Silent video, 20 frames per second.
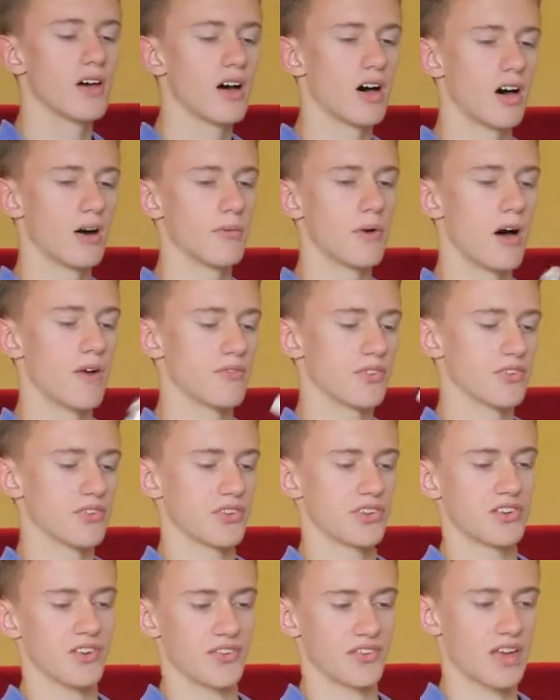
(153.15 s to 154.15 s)

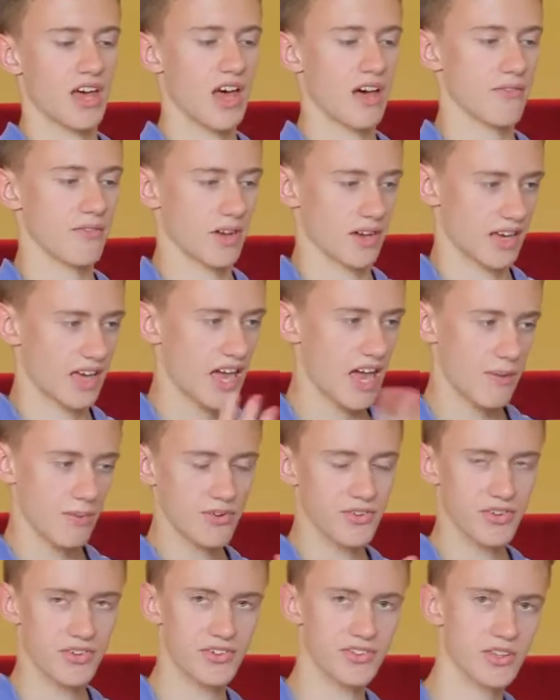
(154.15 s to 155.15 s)
Obviously it doesn't have a
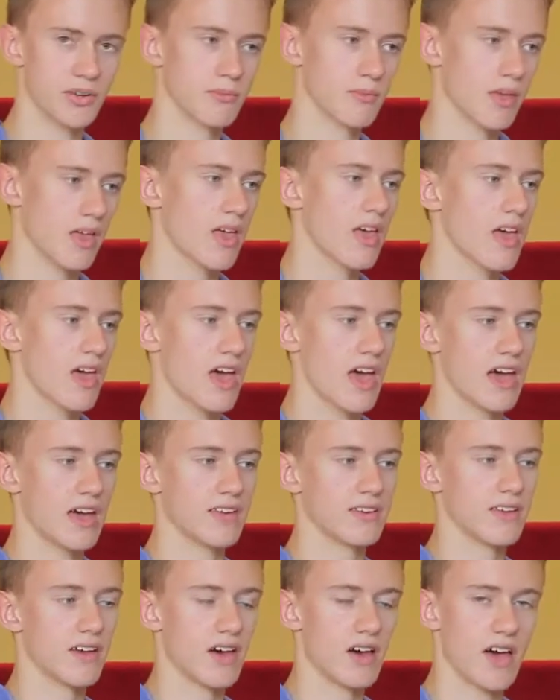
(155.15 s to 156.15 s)
camera system,
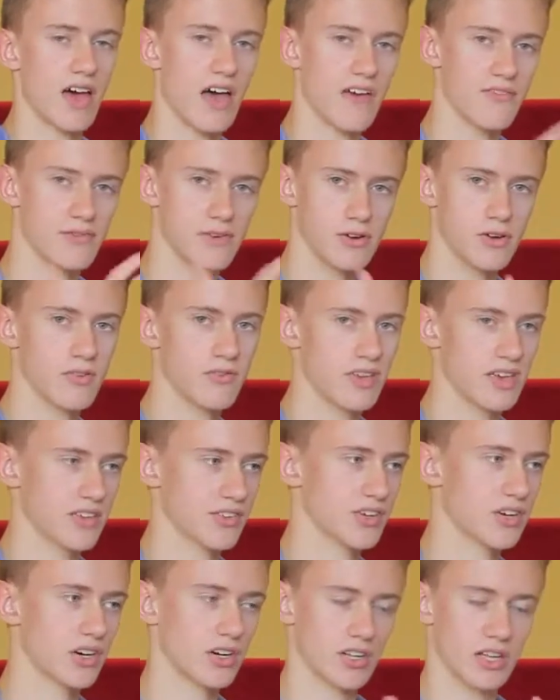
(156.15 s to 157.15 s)
and FUAV
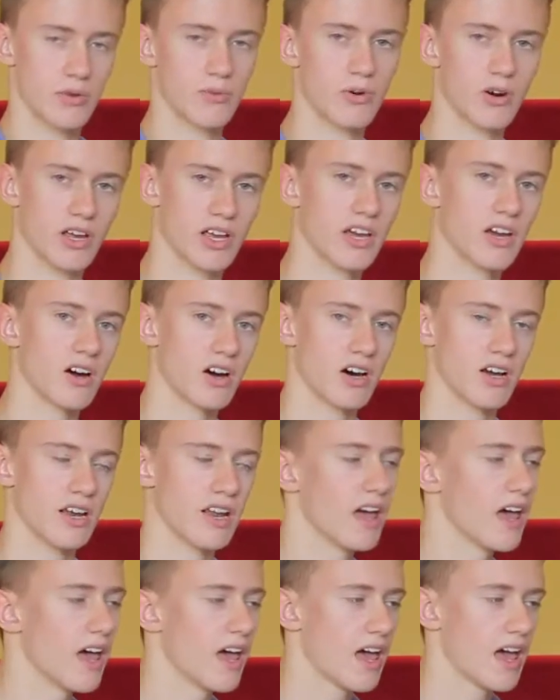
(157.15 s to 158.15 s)
is currently working
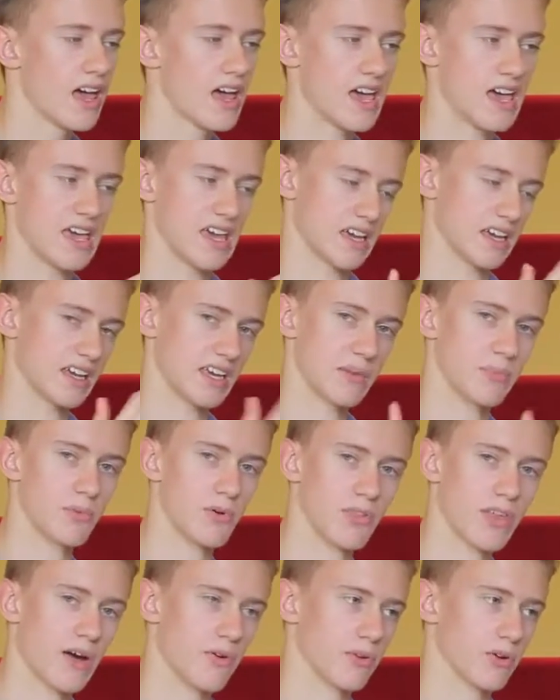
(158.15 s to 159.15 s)
on a
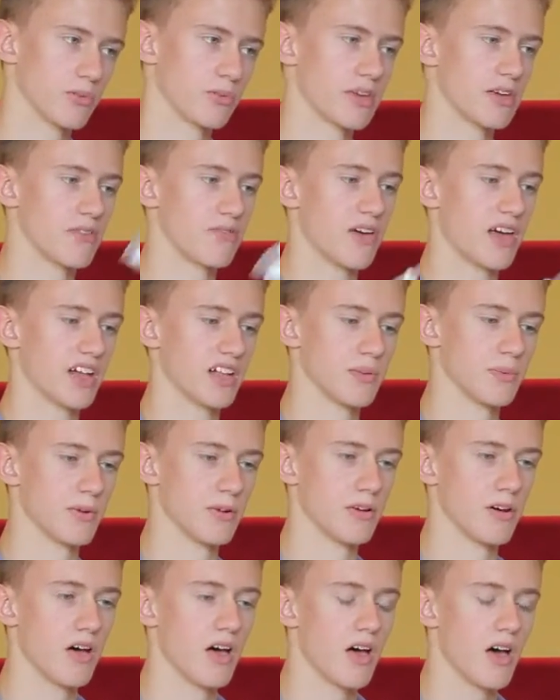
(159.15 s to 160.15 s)
gimbal that will be
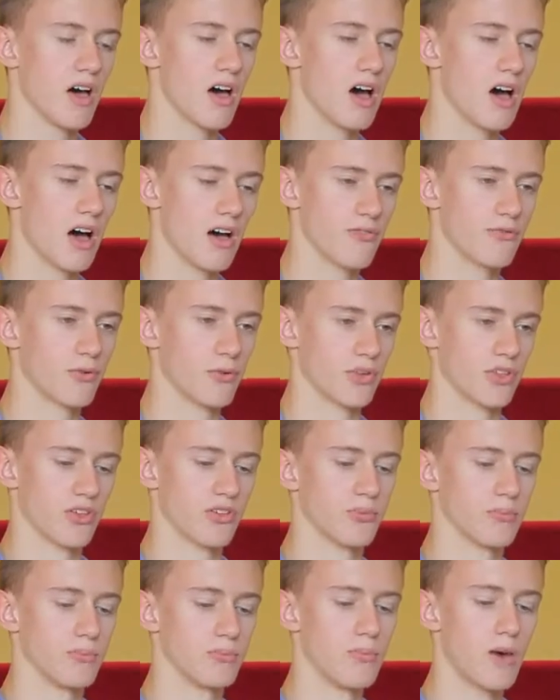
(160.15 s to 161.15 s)
available for
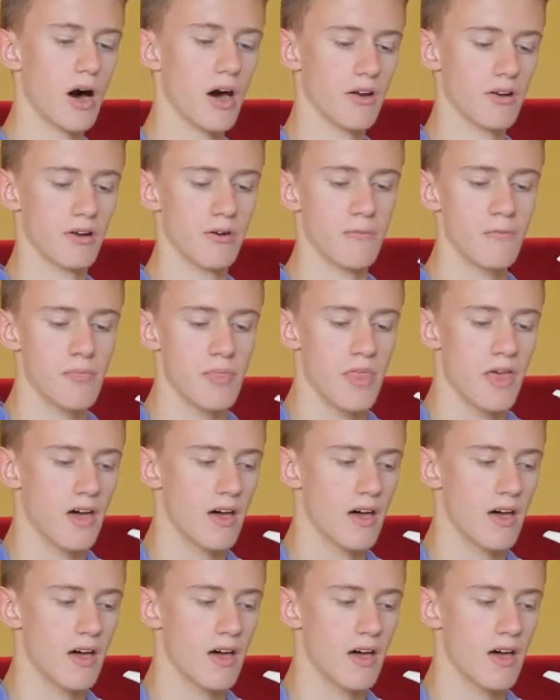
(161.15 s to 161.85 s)
this model.